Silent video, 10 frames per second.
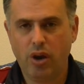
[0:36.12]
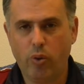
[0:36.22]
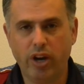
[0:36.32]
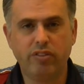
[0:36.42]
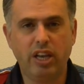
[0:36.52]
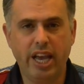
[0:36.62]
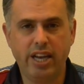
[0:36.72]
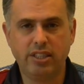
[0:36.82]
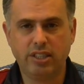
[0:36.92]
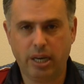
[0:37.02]
One of the
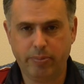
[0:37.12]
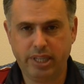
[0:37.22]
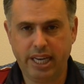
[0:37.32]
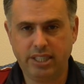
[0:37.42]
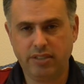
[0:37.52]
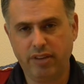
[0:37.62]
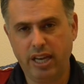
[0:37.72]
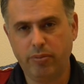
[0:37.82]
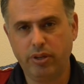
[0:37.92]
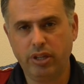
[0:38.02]
latest updates
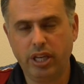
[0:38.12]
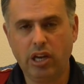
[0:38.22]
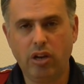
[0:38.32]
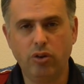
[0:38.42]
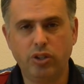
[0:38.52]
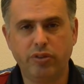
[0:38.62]
available includes